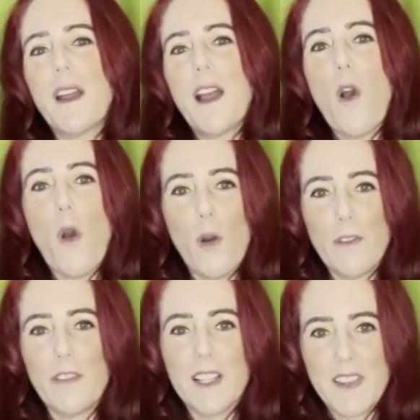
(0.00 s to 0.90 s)

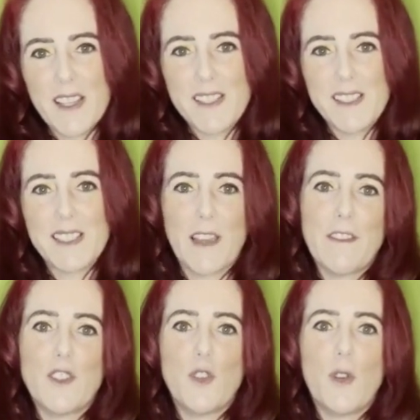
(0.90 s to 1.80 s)
hopefully this has
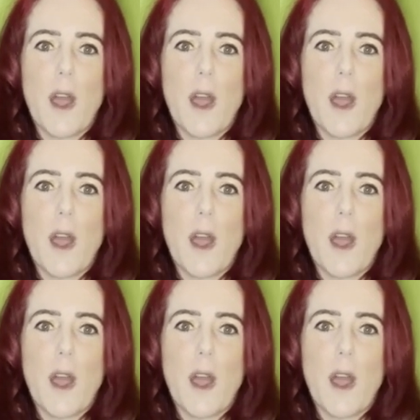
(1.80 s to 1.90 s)
given you